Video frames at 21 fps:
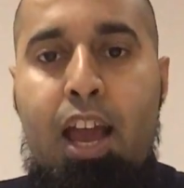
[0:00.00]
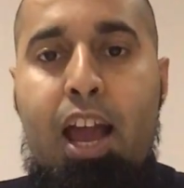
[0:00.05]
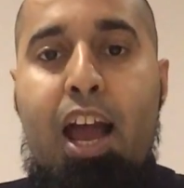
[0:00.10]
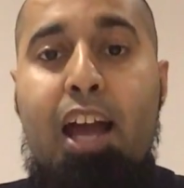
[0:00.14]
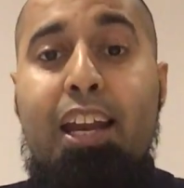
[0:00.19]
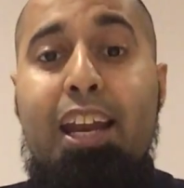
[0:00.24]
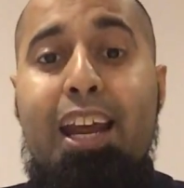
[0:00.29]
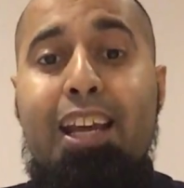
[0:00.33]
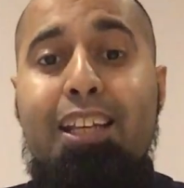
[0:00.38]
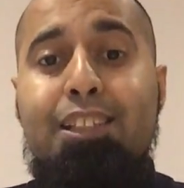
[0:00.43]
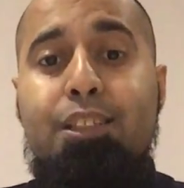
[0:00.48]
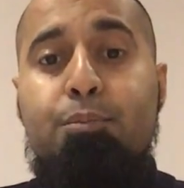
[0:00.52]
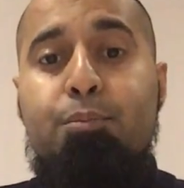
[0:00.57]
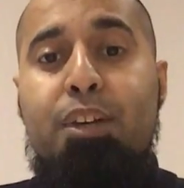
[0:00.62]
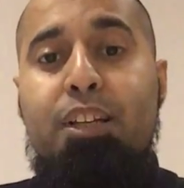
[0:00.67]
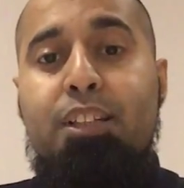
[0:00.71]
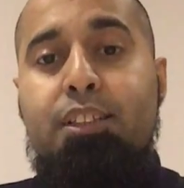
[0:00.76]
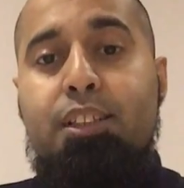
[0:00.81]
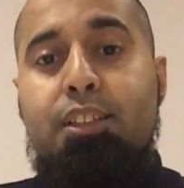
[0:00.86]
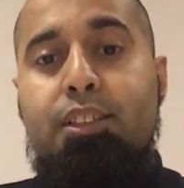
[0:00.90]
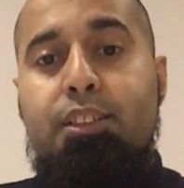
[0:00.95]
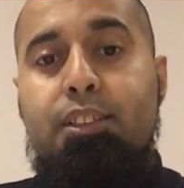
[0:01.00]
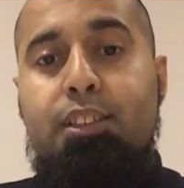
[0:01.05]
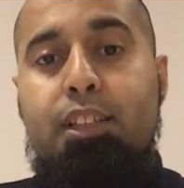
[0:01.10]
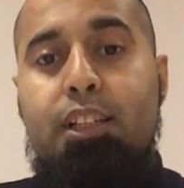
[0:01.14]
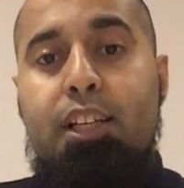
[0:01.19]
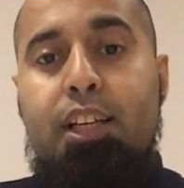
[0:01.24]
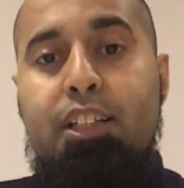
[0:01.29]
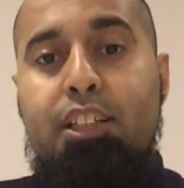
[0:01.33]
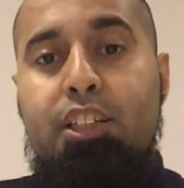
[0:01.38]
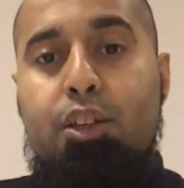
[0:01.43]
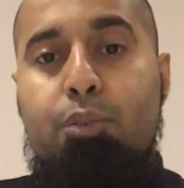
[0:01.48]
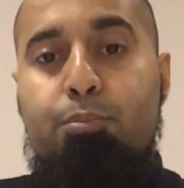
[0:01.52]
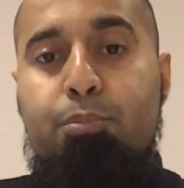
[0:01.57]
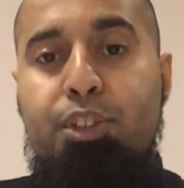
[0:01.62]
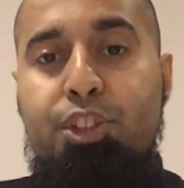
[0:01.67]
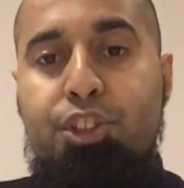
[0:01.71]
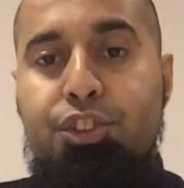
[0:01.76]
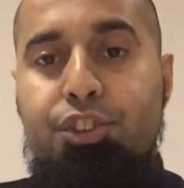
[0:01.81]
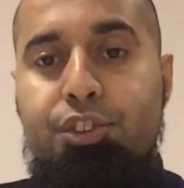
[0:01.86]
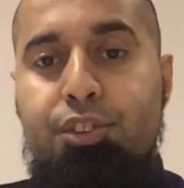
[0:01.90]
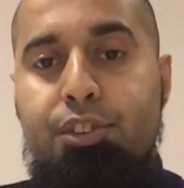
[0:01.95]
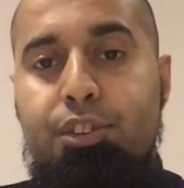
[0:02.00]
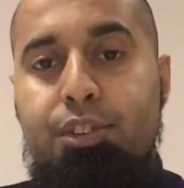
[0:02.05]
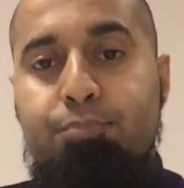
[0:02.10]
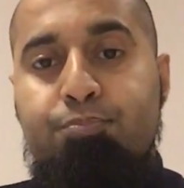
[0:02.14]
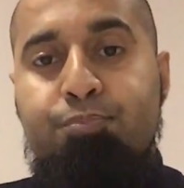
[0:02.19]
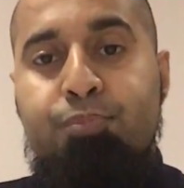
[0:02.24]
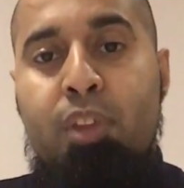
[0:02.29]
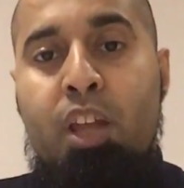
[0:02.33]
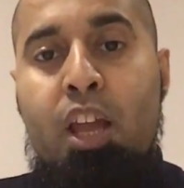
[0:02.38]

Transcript: and estimated delayed completions.